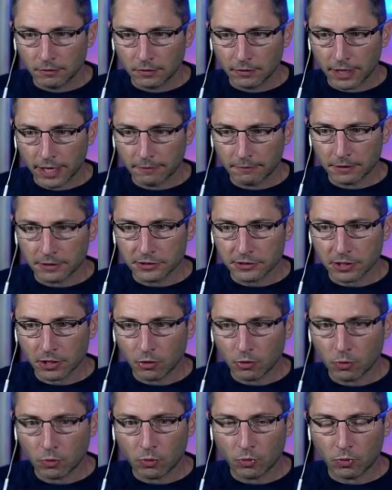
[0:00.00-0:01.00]
Okay,
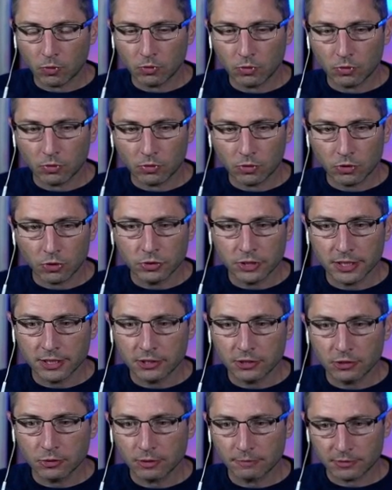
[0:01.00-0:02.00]
so you need
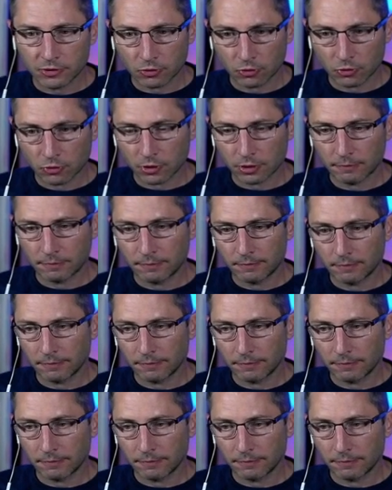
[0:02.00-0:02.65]
to absorb,